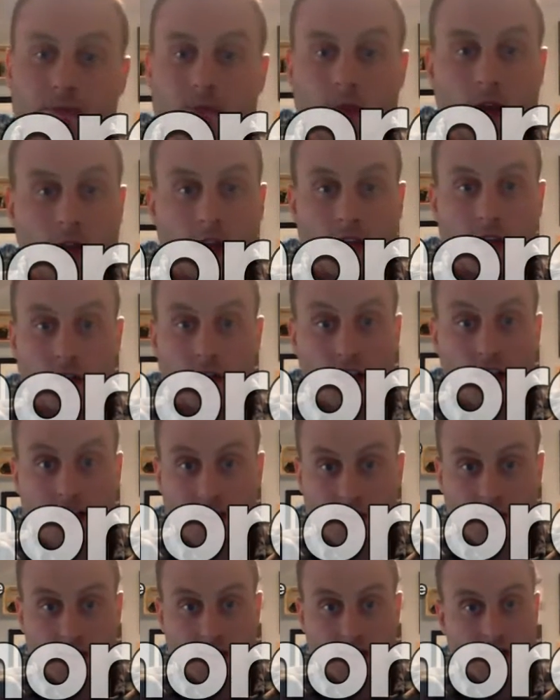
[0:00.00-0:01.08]
Again, the last
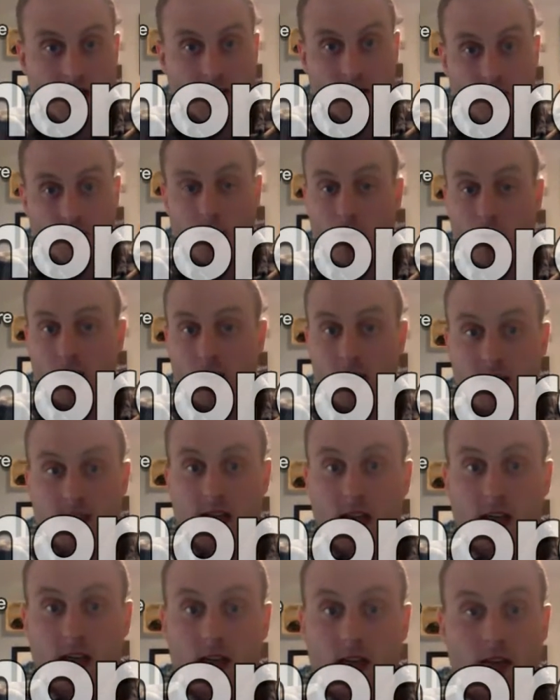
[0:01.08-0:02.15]
thing that sets us apart is
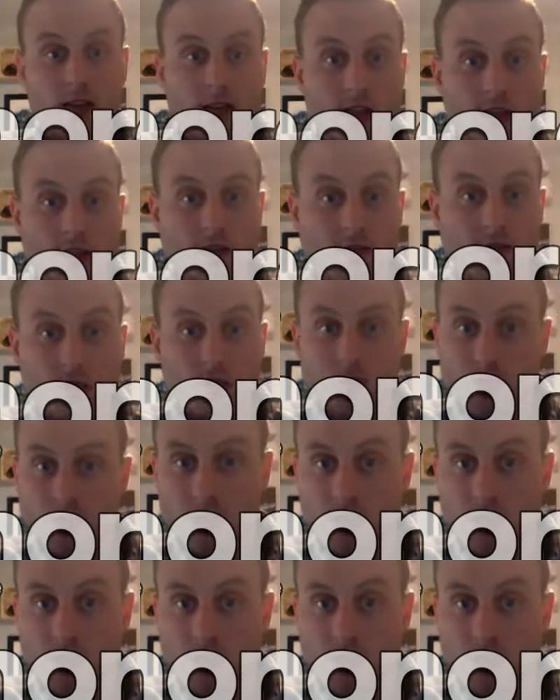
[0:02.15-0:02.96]
the ease of use.